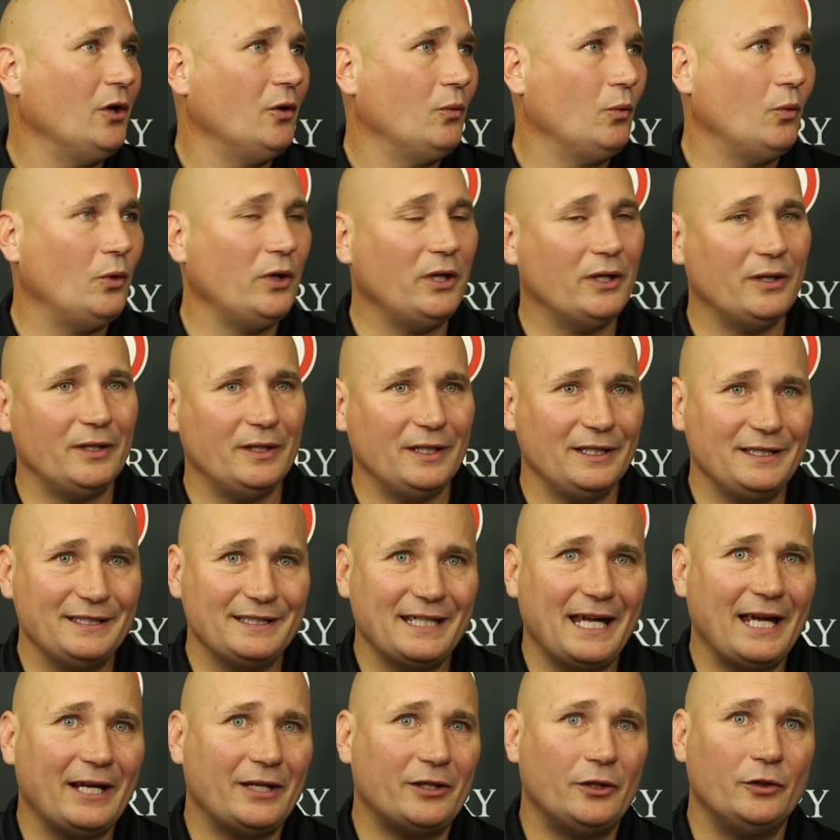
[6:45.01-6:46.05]
When the
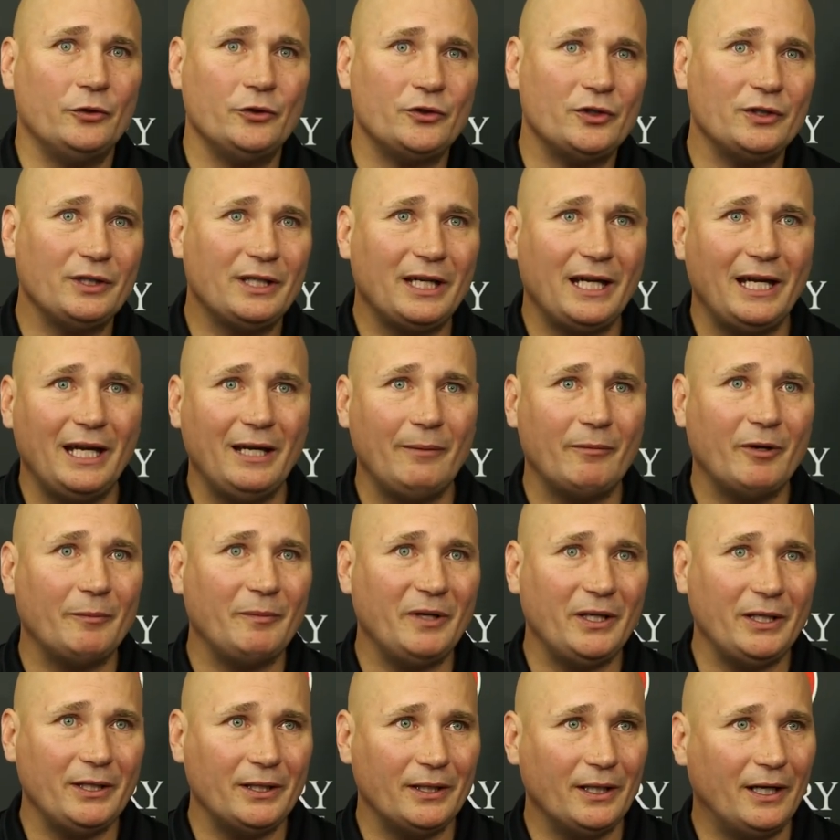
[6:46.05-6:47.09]
exact conclusion came, I
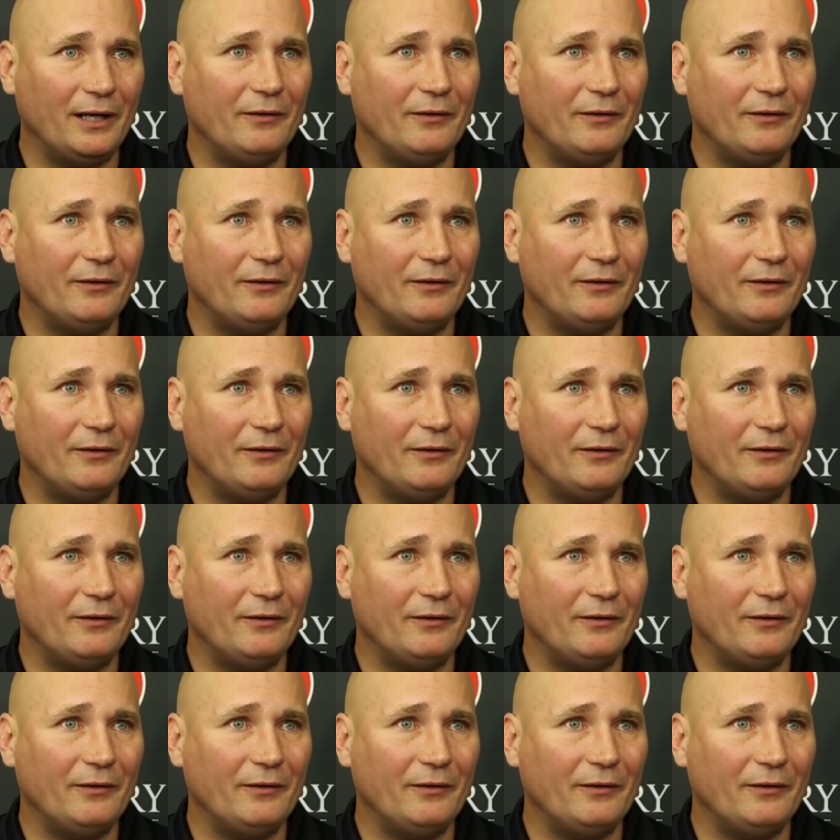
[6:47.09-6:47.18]
mean,